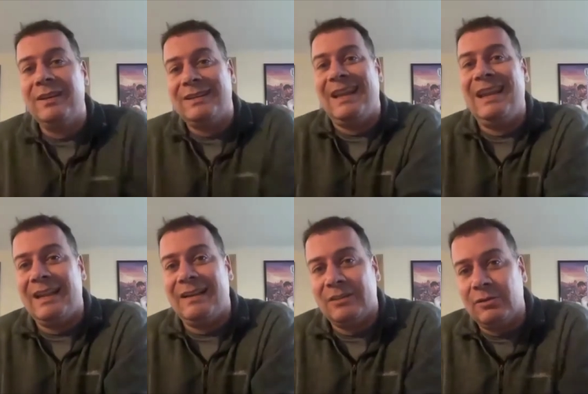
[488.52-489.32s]
it
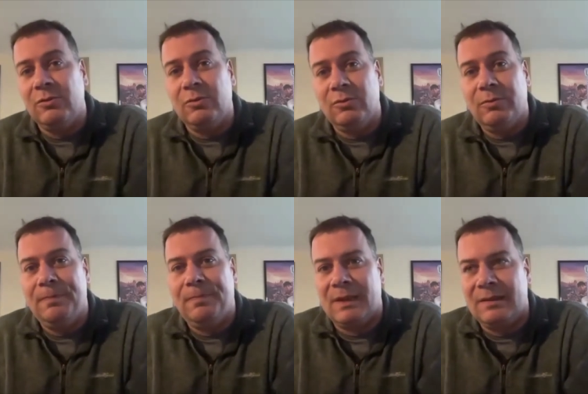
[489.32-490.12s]
take to
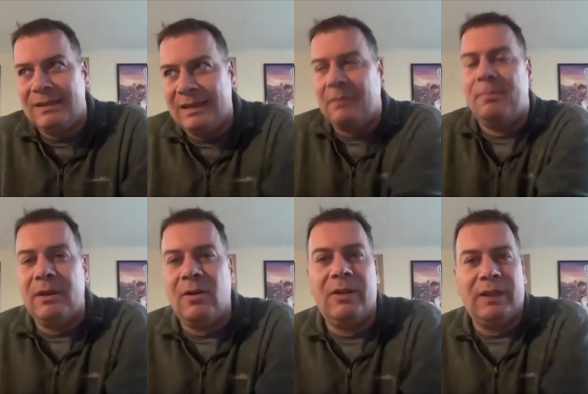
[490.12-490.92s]
to get
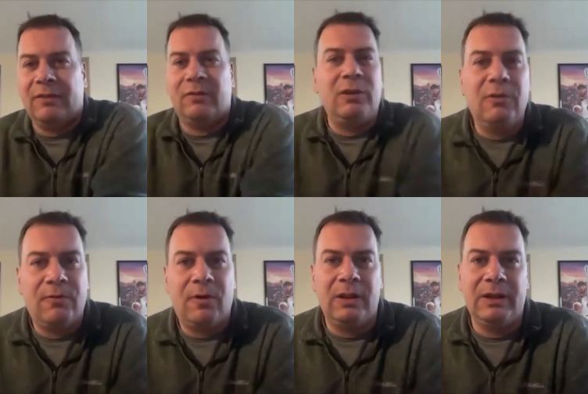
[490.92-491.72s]
beyond that so you don't
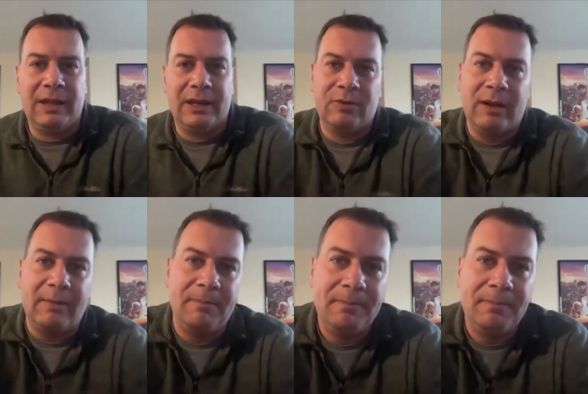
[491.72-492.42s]
fall into that trap?